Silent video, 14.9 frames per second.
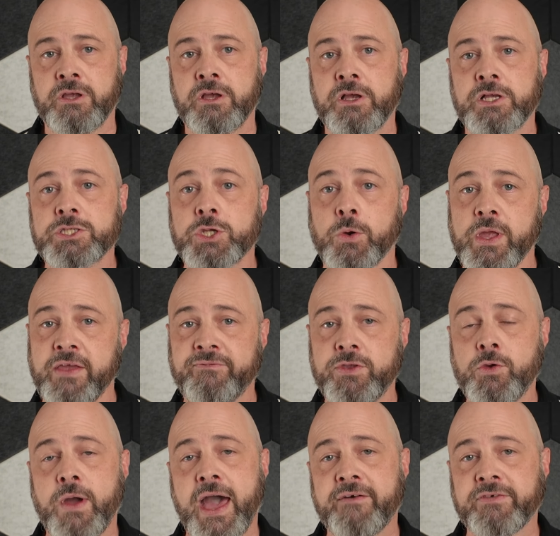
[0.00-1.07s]
So if you
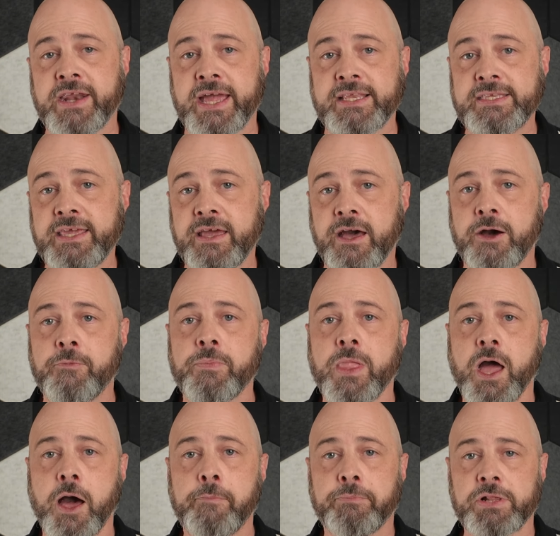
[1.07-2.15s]
have an idea,
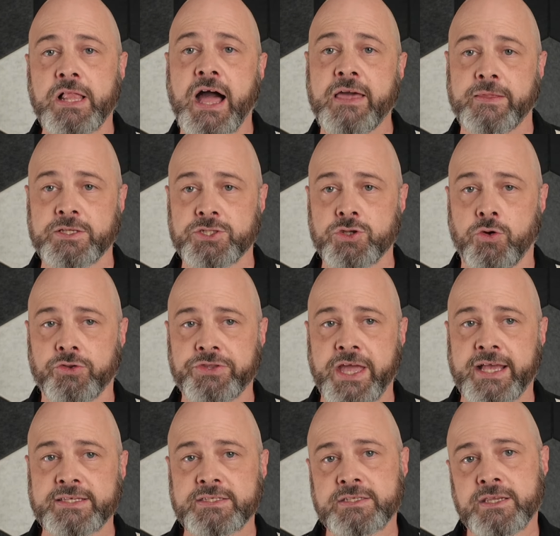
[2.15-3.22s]
apply the soul test.